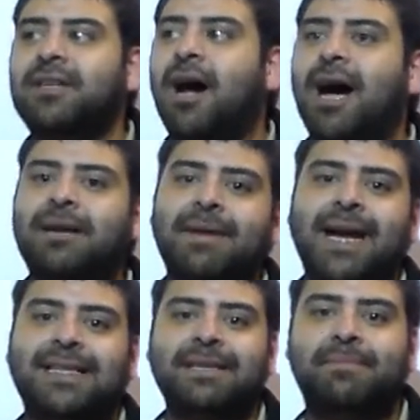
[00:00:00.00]
it's
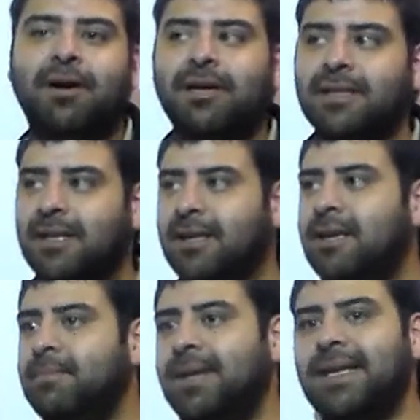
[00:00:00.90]
automatically
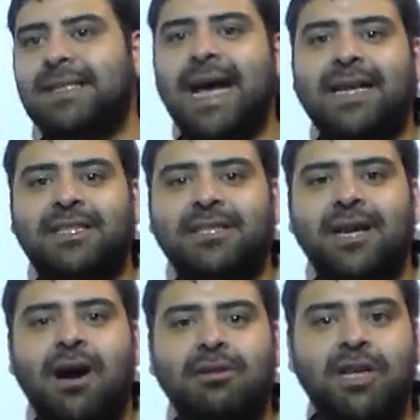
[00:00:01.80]
polar because, as you
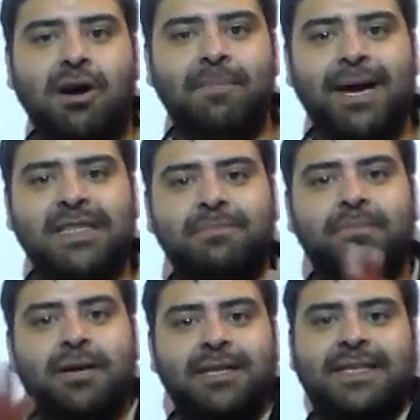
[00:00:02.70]
know, lone pairs
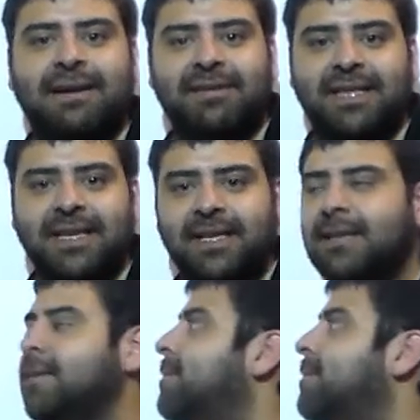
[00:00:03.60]
push everything.